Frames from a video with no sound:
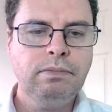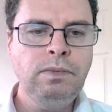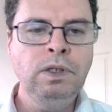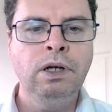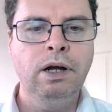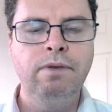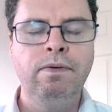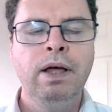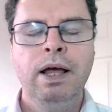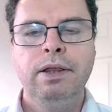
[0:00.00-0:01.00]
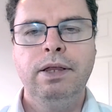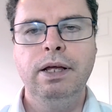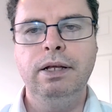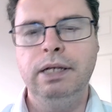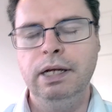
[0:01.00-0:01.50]
of
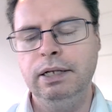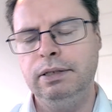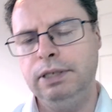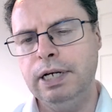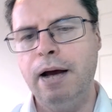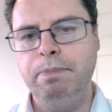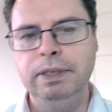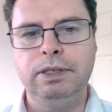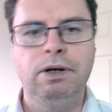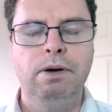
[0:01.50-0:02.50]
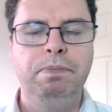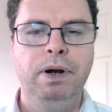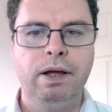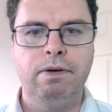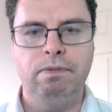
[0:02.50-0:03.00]
the Champions Cup, like
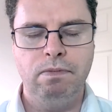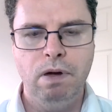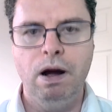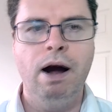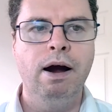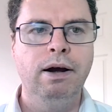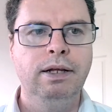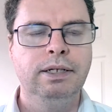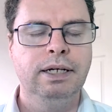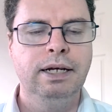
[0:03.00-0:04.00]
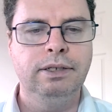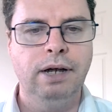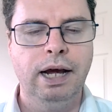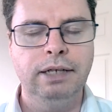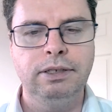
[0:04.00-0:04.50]
Ireland
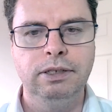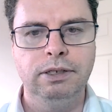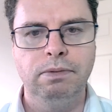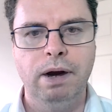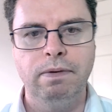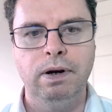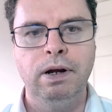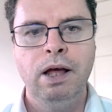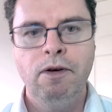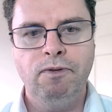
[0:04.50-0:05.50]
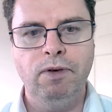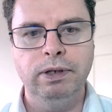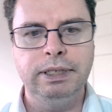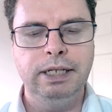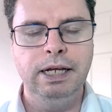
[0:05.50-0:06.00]
internationals or whatever, first
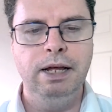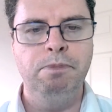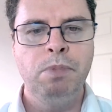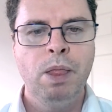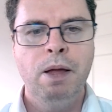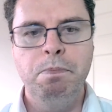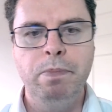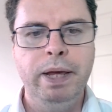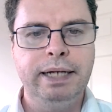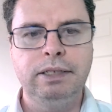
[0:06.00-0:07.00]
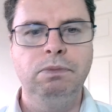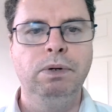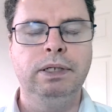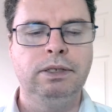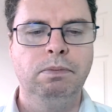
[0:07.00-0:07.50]
team mixed with
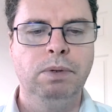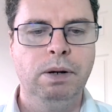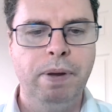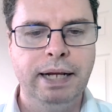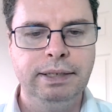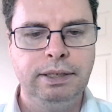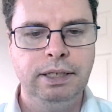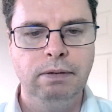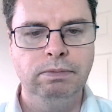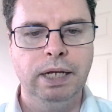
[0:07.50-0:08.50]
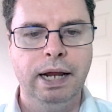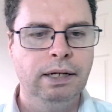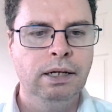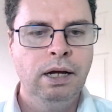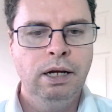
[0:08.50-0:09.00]
some of their bench teams, and then
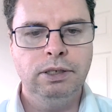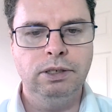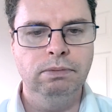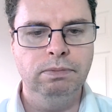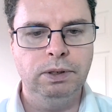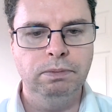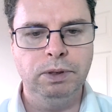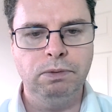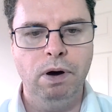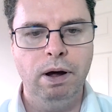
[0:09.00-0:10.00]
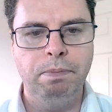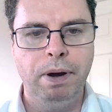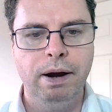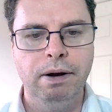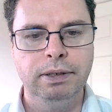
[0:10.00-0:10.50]
some squad
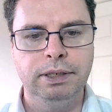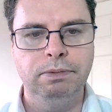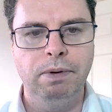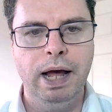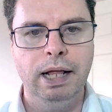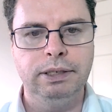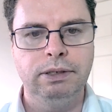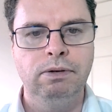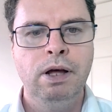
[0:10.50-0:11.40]
players as well. So